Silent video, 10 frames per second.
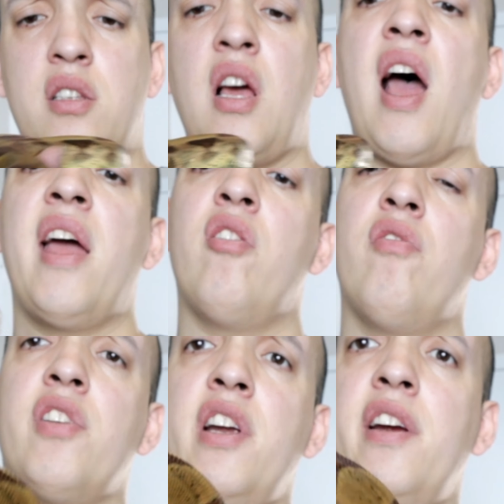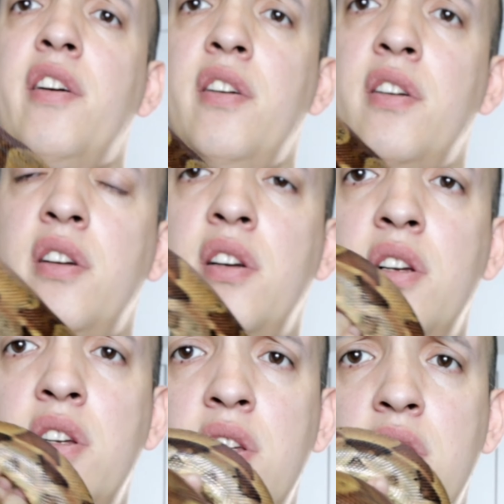Ty over here.
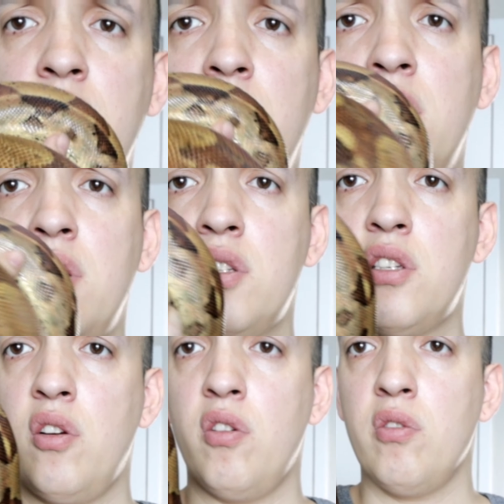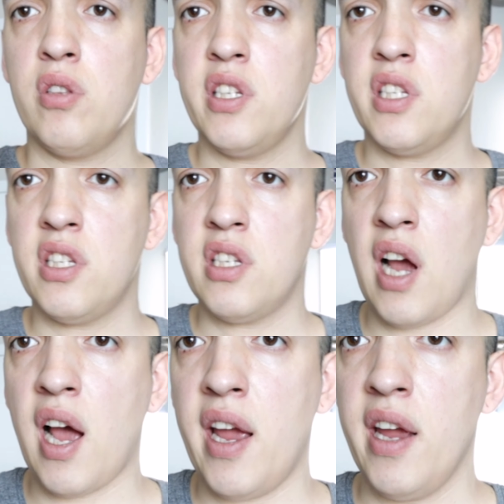So this is
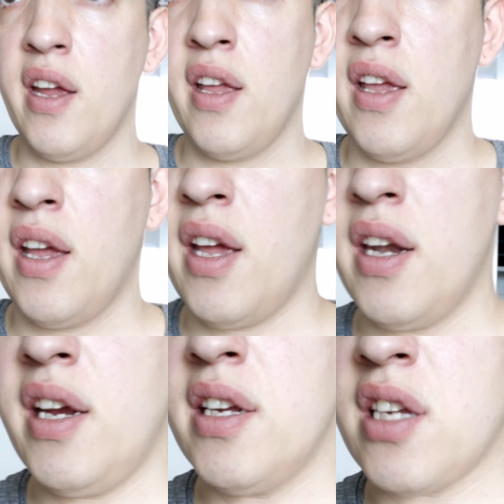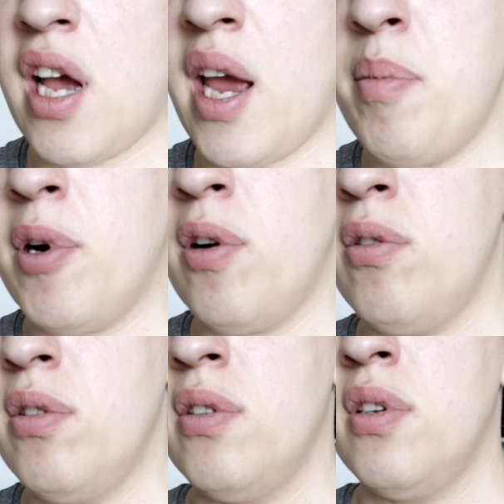Ty, and he is a
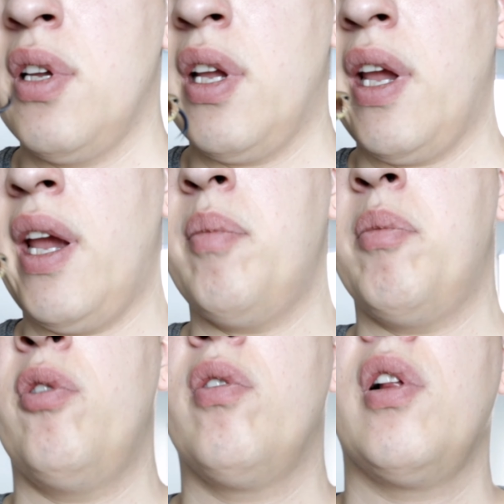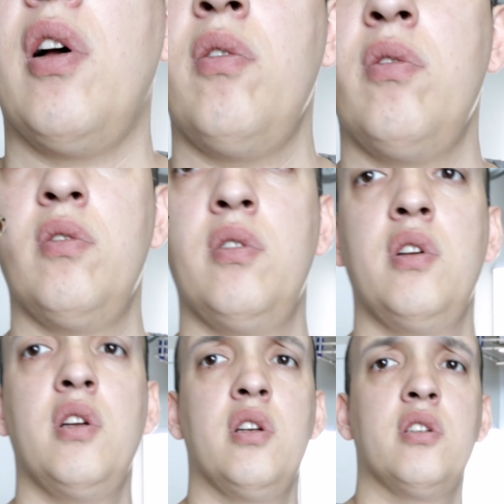Hypo het Moonglow.
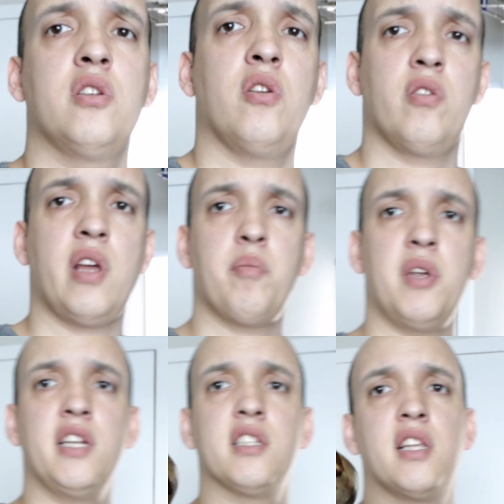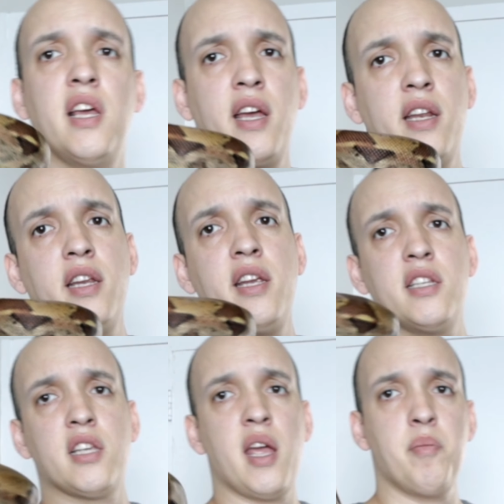So that means that
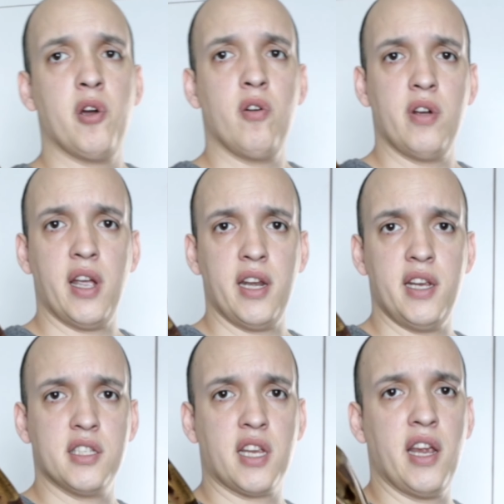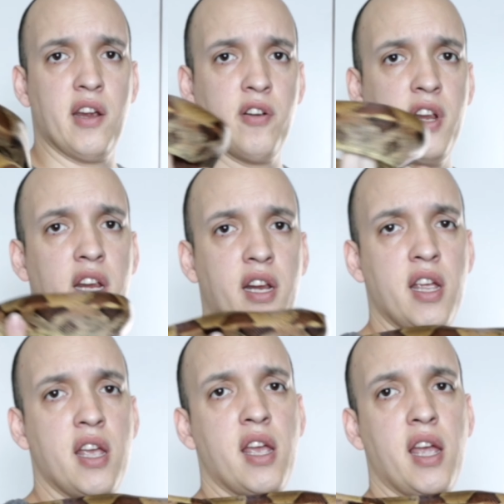he's Hypo and he's
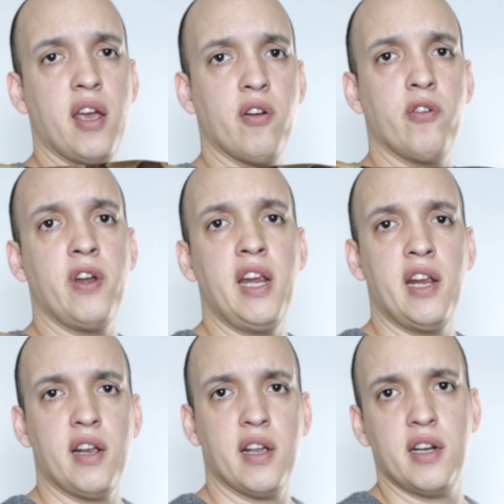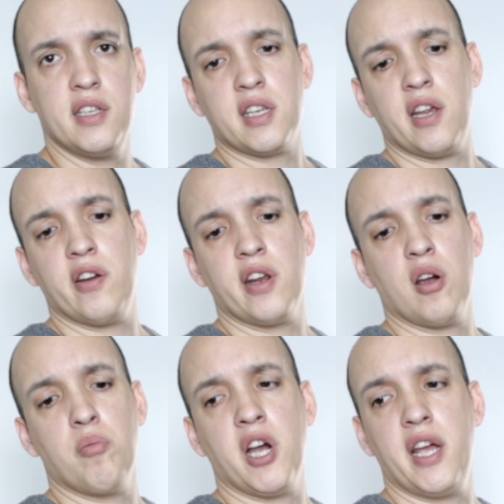carrying Anery and he's carrying
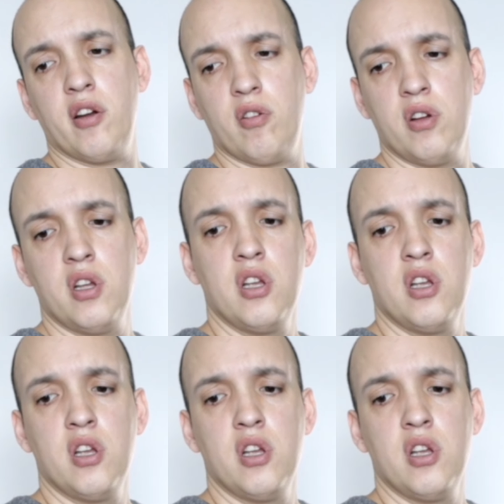albino.